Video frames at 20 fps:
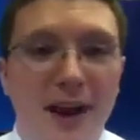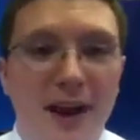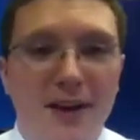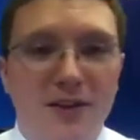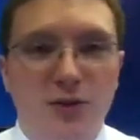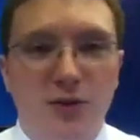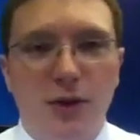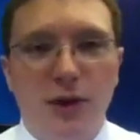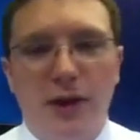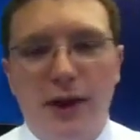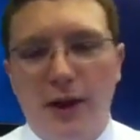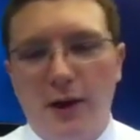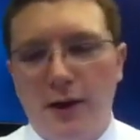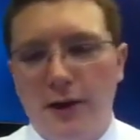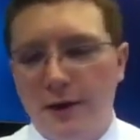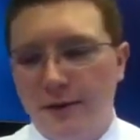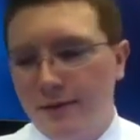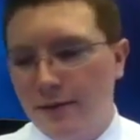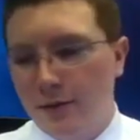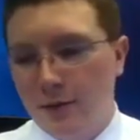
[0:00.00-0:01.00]
days, really,
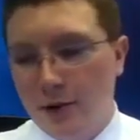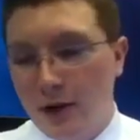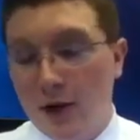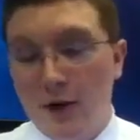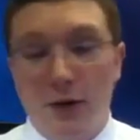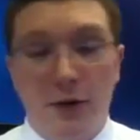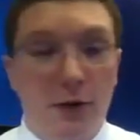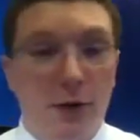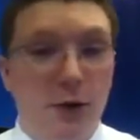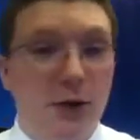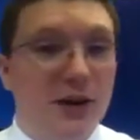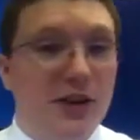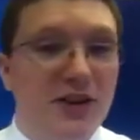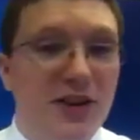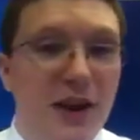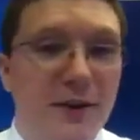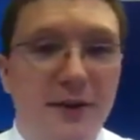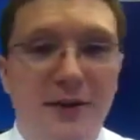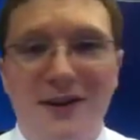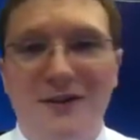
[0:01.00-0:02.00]
or
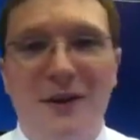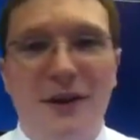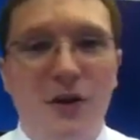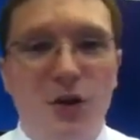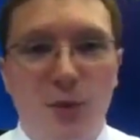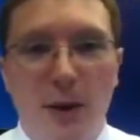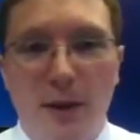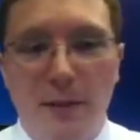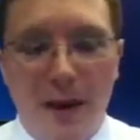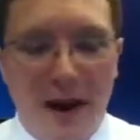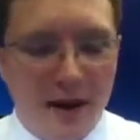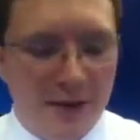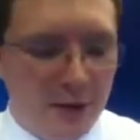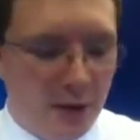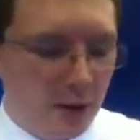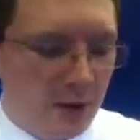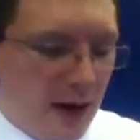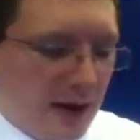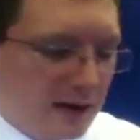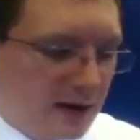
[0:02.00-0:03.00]
337 if I do my math
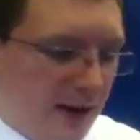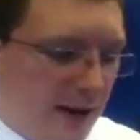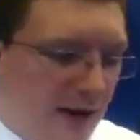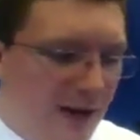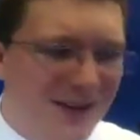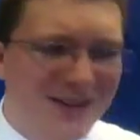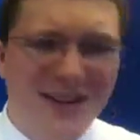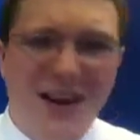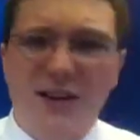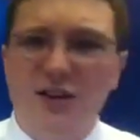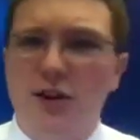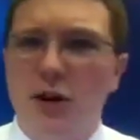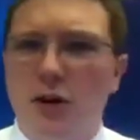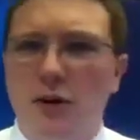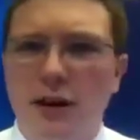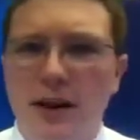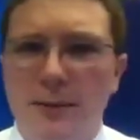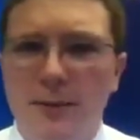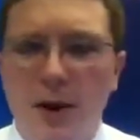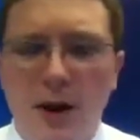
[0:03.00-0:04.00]
correctly. Is next year
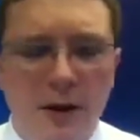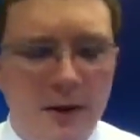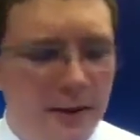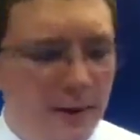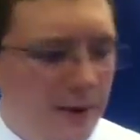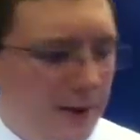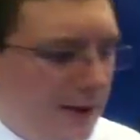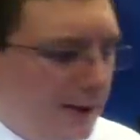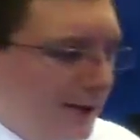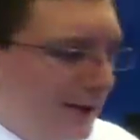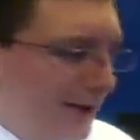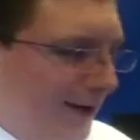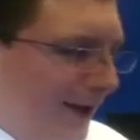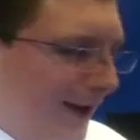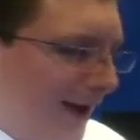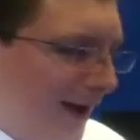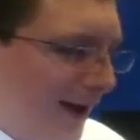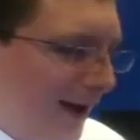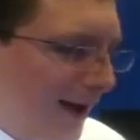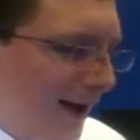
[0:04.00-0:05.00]
a leap year?
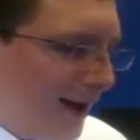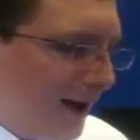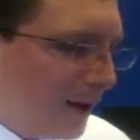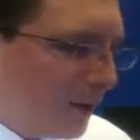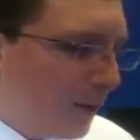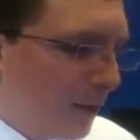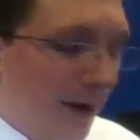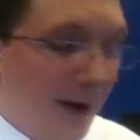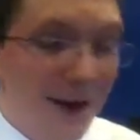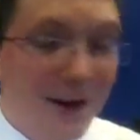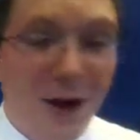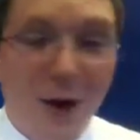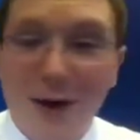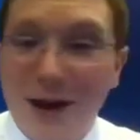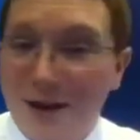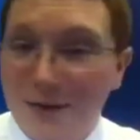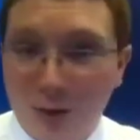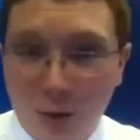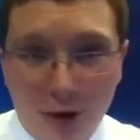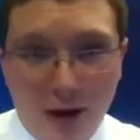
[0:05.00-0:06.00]
We
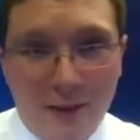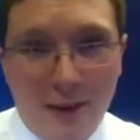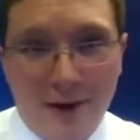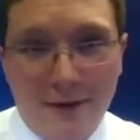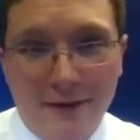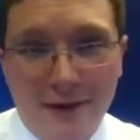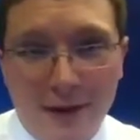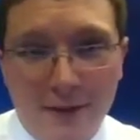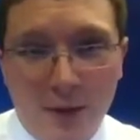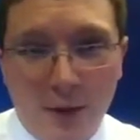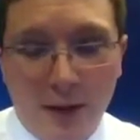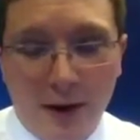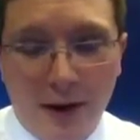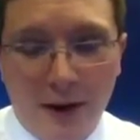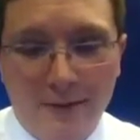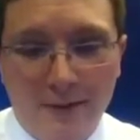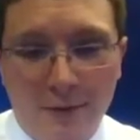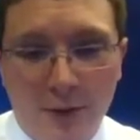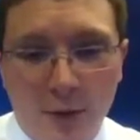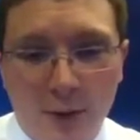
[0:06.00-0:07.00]
don't have to worry about
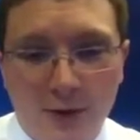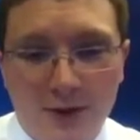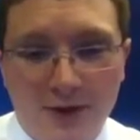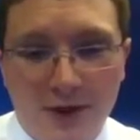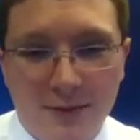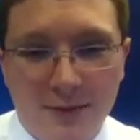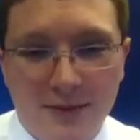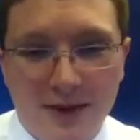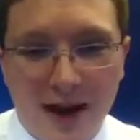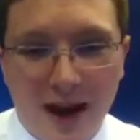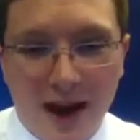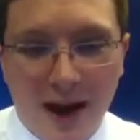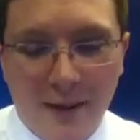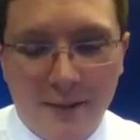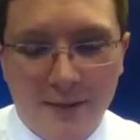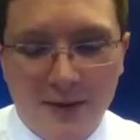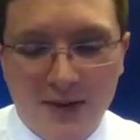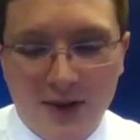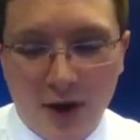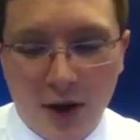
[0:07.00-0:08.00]
February for some
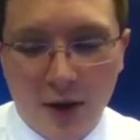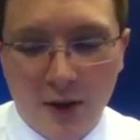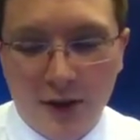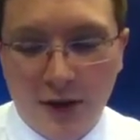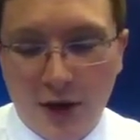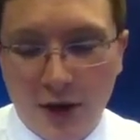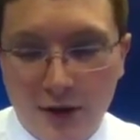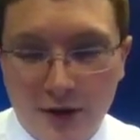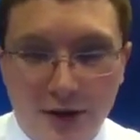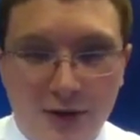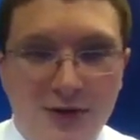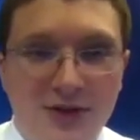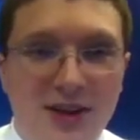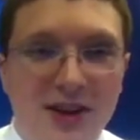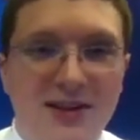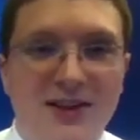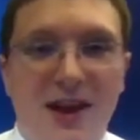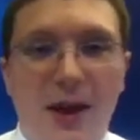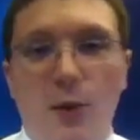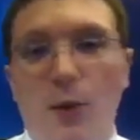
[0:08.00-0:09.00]
time. So the good news
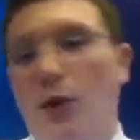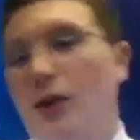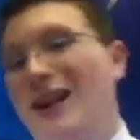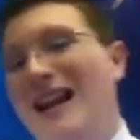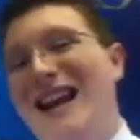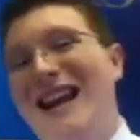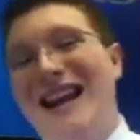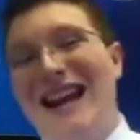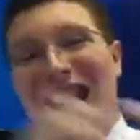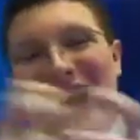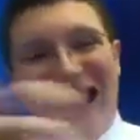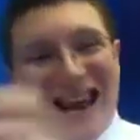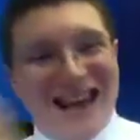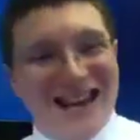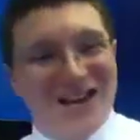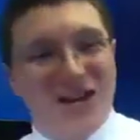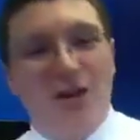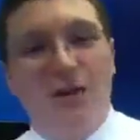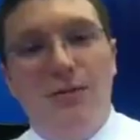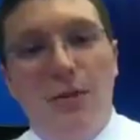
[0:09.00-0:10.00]
is that we're getting
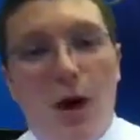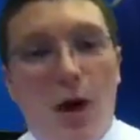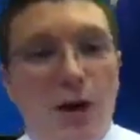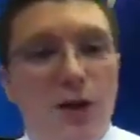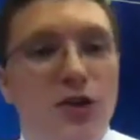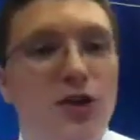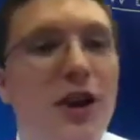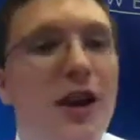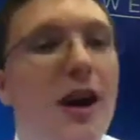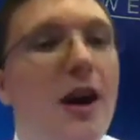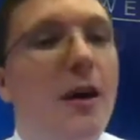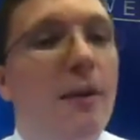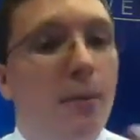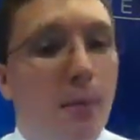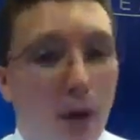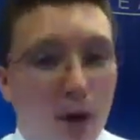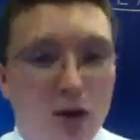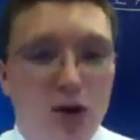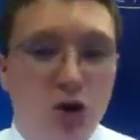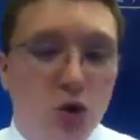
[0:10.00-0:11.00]
into March.
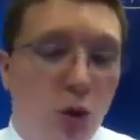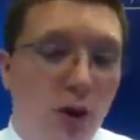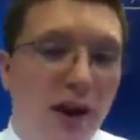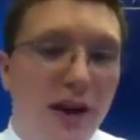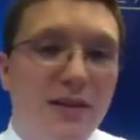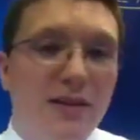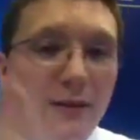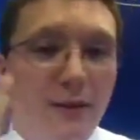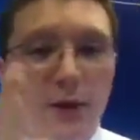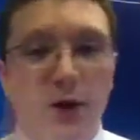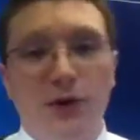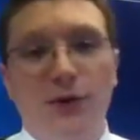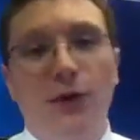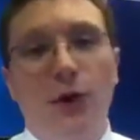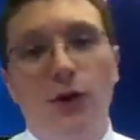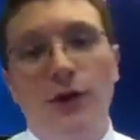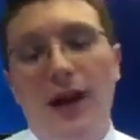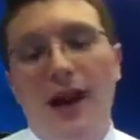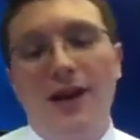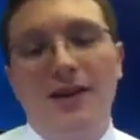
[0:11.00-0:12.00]
March 20th, the first
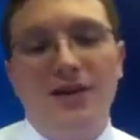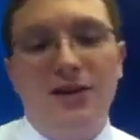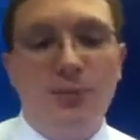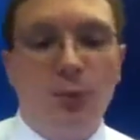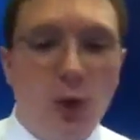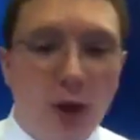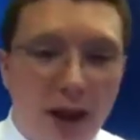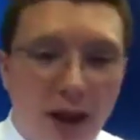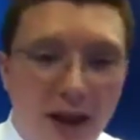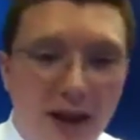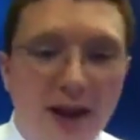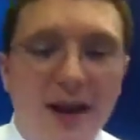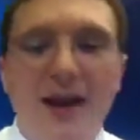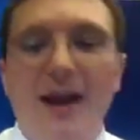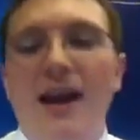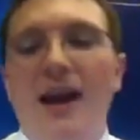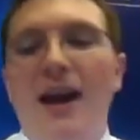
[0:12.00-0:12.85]
full day of spring,